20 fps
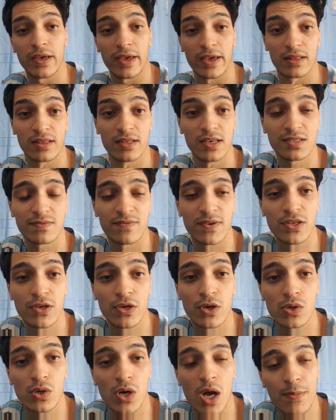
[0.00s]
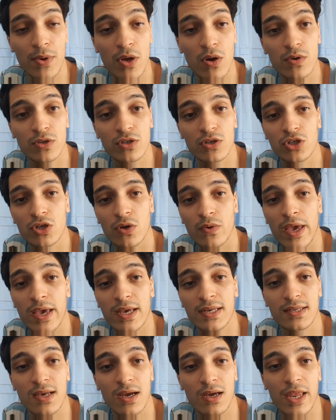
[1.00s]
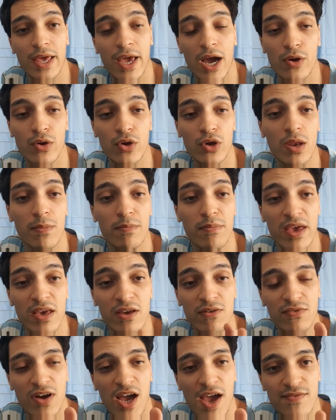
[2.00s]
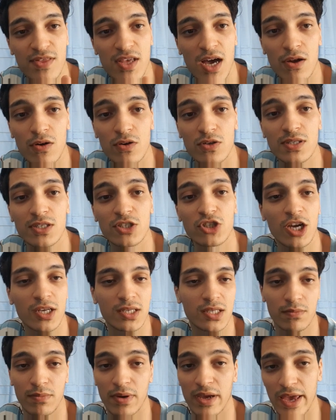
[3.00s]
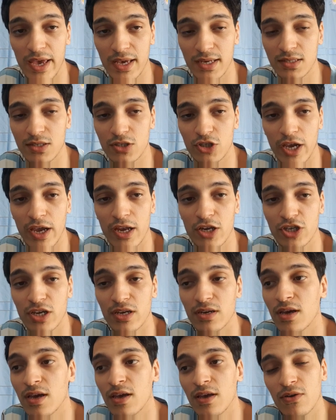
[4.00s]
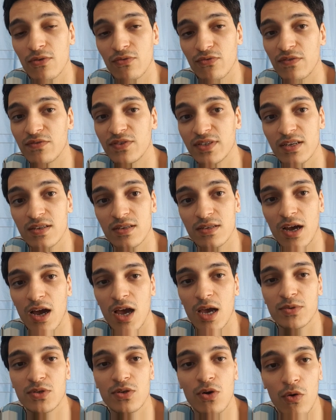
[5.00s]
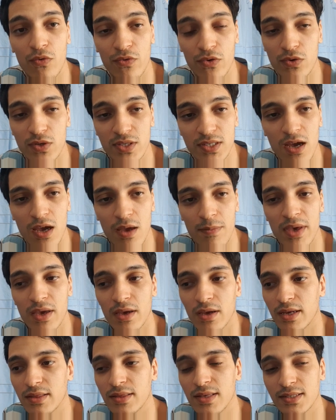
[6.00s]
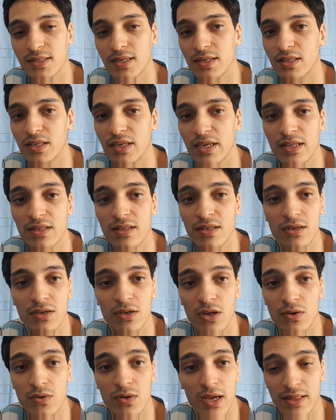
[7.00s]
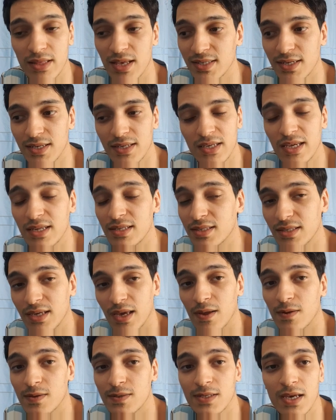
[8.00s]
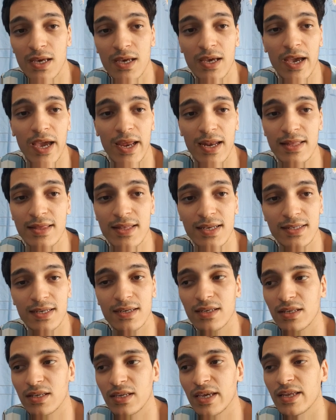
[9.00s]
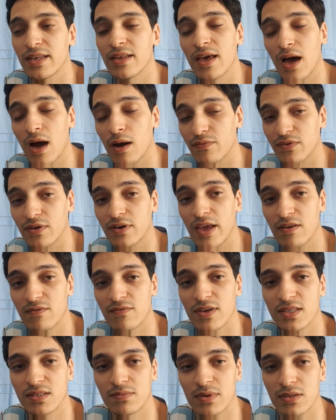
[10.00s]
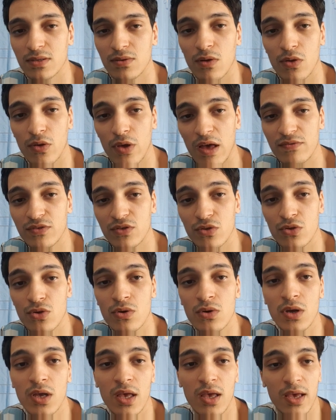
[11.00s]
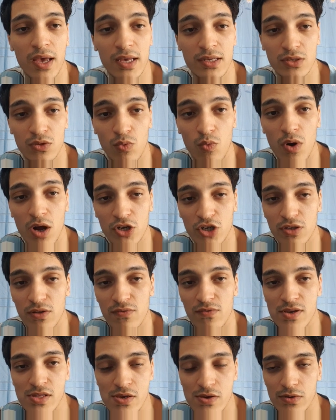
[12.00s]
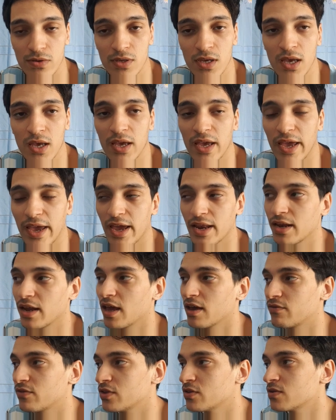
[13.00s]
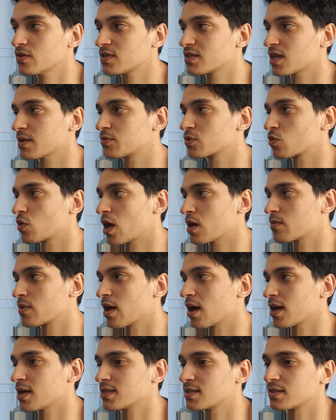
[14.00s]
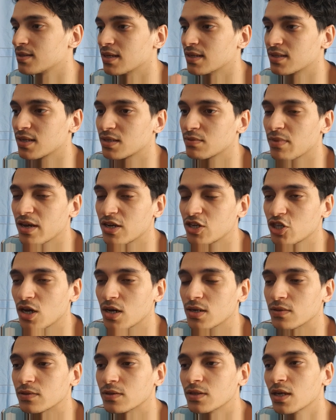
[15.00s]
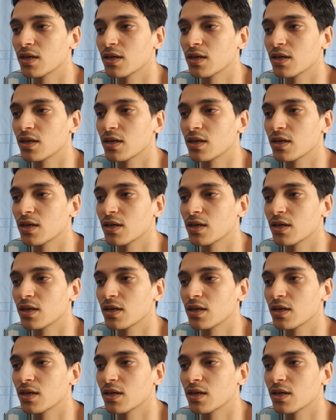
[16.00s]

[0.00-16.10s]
In this video, I'm going to show you exactly how you can make $5 just by exchanging 15 times of your time. It doesn't need skills, and it doesn't need upfront investment. All you have to do is to watch the video. And if you didn't subscribe, guys, this is my channel,